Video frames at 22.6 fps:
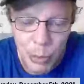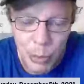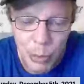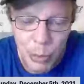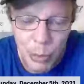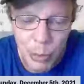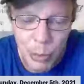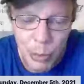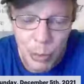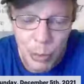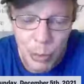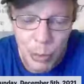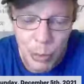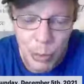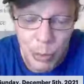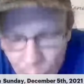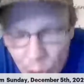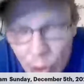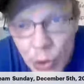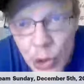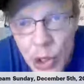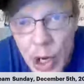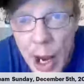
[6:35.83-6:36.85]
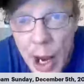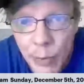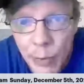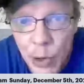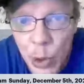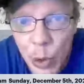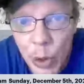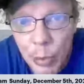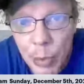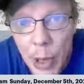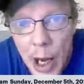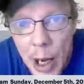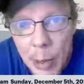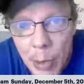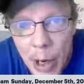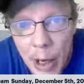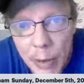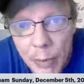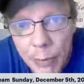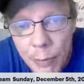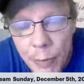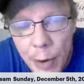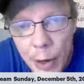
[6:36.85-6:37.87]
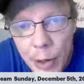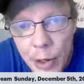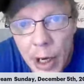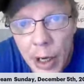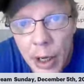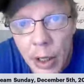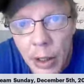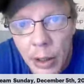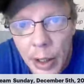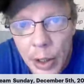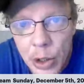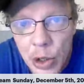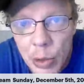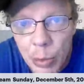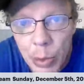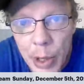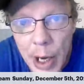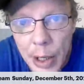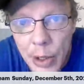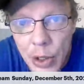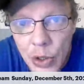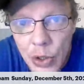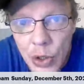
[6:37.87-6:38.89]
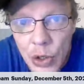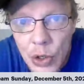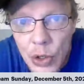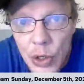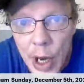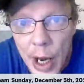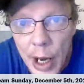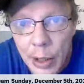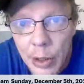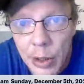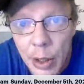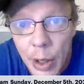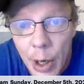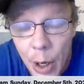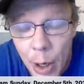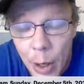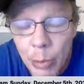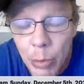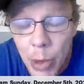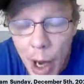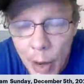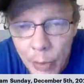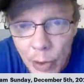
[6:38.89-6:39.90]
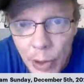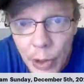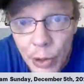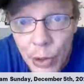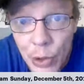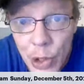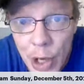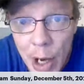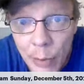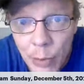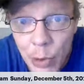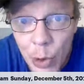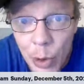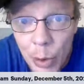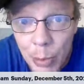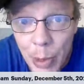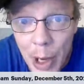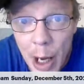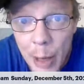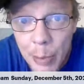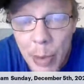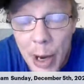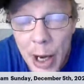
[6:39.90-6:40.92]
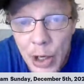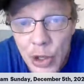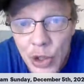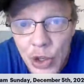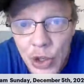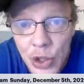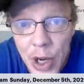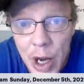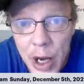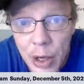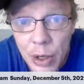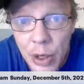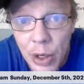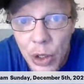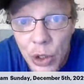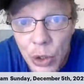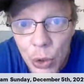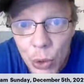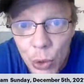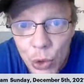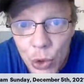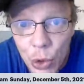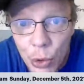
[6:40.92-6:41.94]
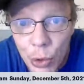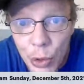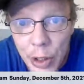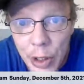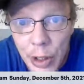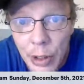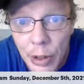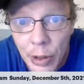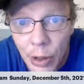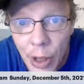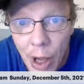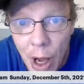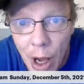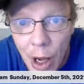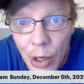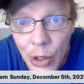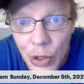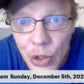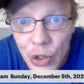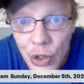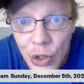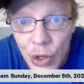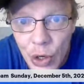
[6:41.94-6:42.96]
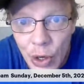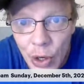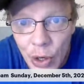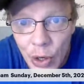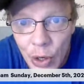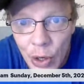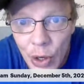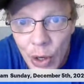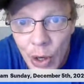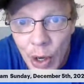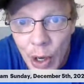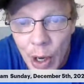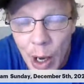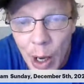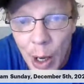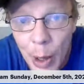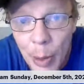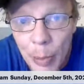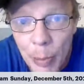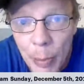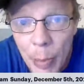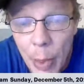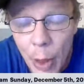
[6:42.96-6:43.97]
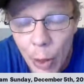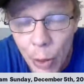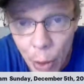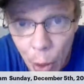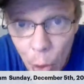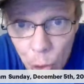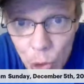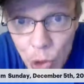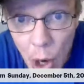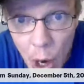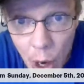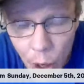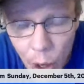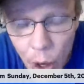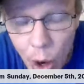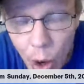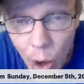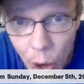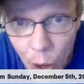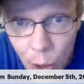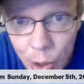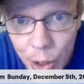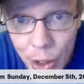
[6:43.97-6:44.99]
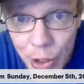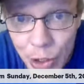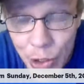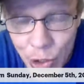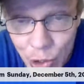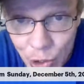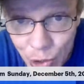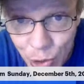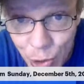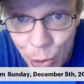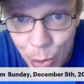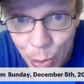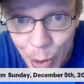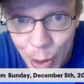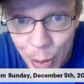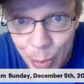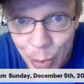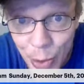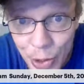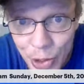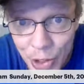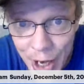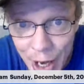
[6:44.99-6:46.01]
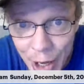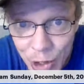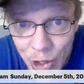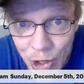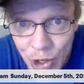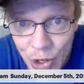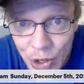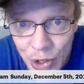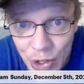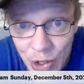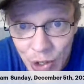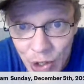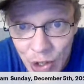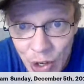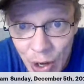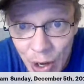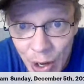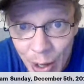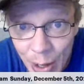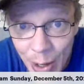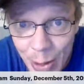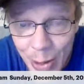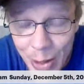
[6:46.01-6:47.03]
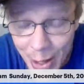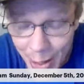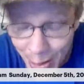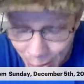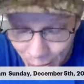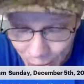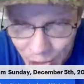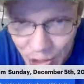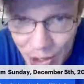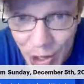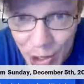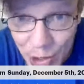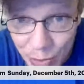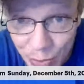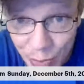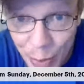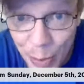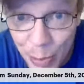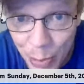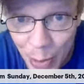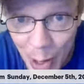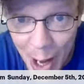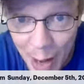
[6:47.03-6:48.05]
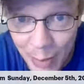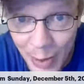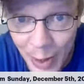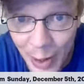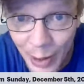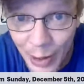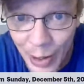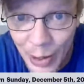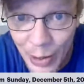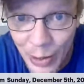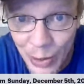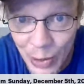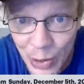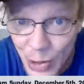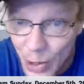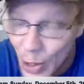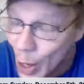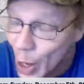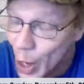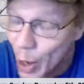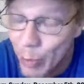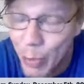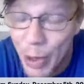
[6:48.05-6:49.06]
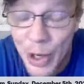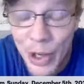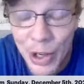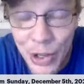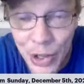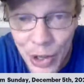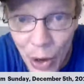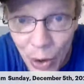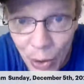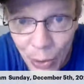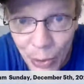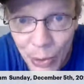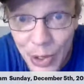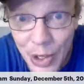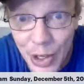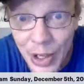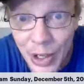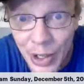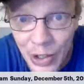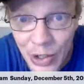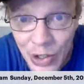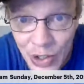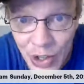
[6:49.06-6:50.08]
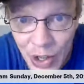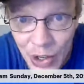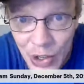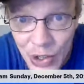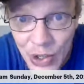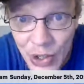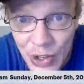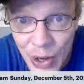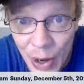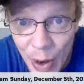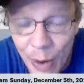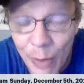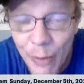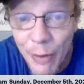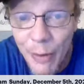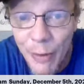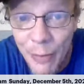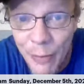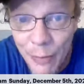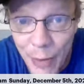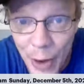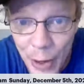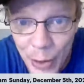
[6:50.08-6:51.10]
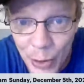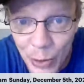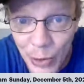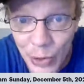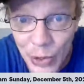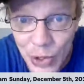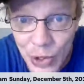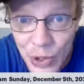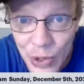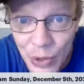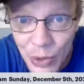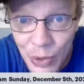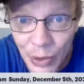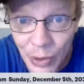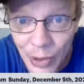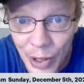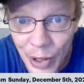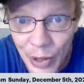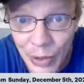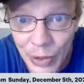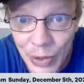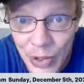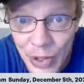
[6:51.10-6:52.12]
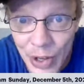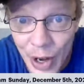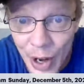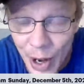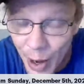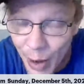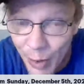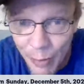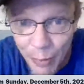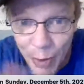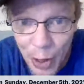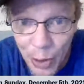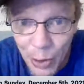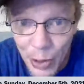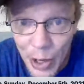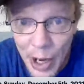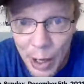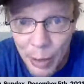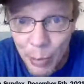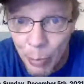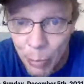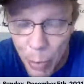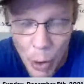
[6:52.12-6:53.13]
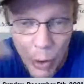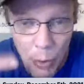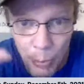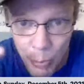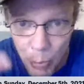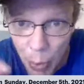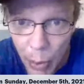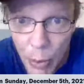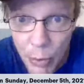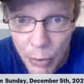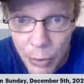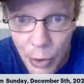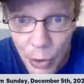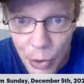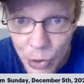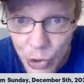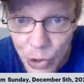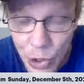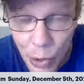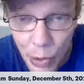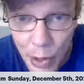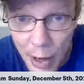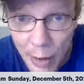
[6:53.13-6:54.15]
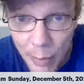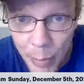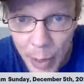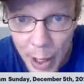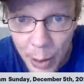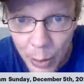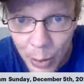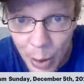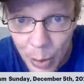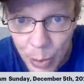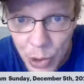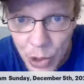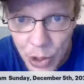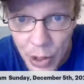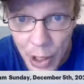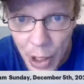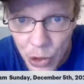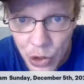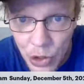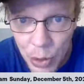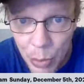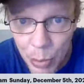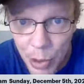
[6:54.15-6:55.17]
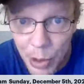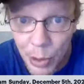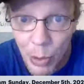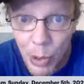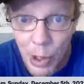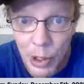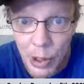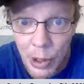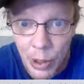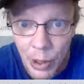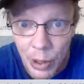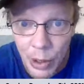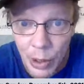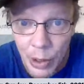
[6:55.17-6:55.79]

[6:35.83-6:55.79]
Private student loans have to abide by the Fair Debt Collection Practices Act. Private loans have to abide by state usury laws. Those are all consumer protections that exist for private loans, but don't exist for federal student loans. Federal and both loans don't have bankruptcy. That's the big one.